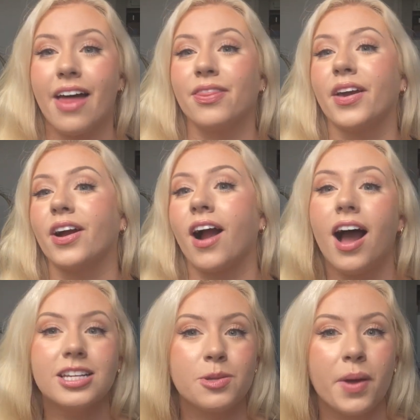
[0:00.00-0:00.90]
and their
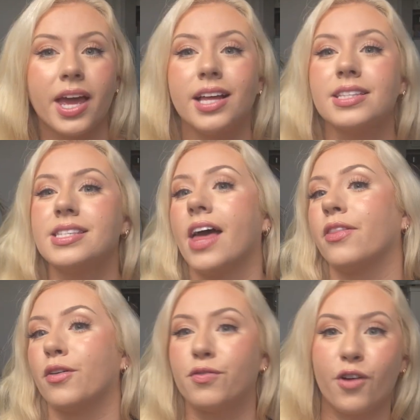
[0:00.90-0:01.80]
husbands and
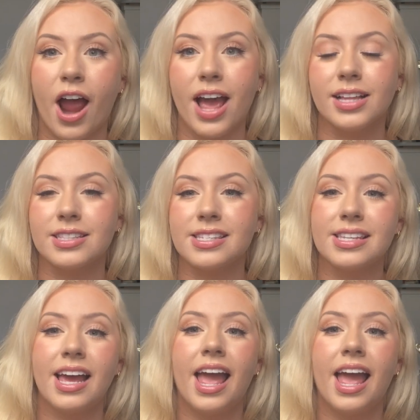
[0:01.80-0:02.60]
their friends,